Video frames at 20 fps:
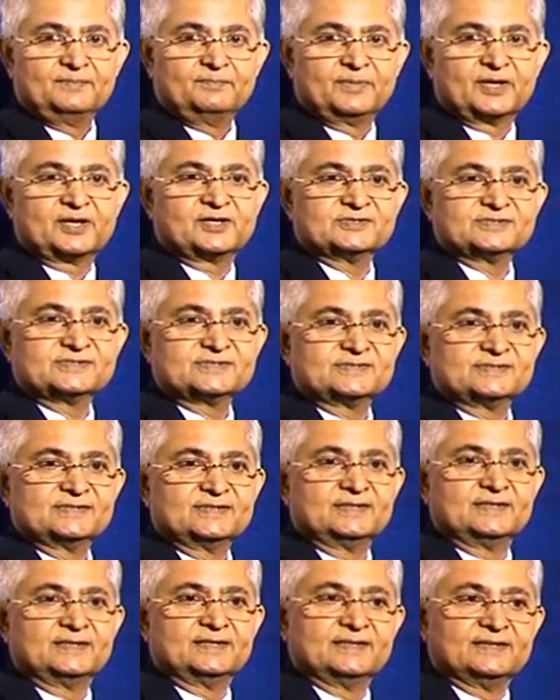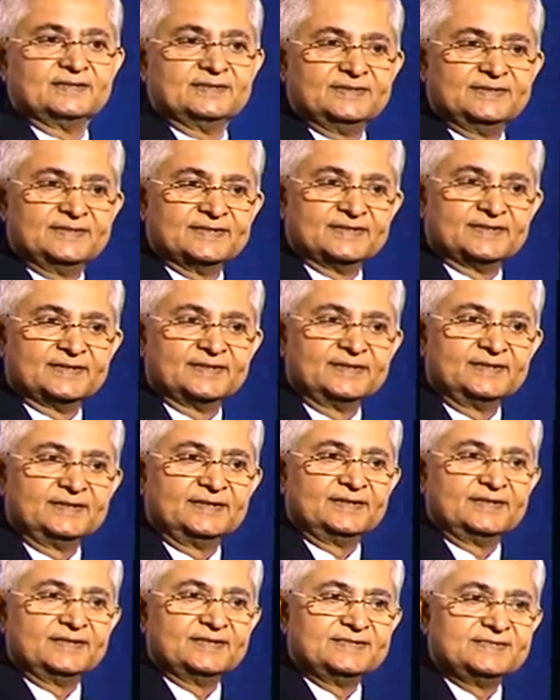because the
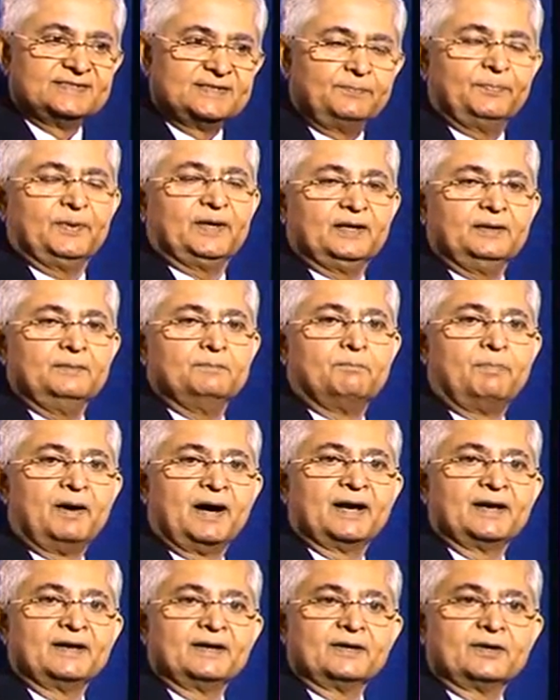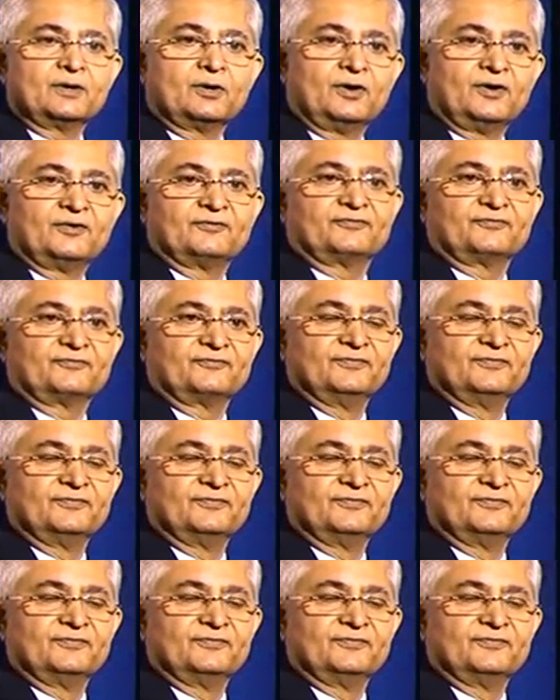typical buyer of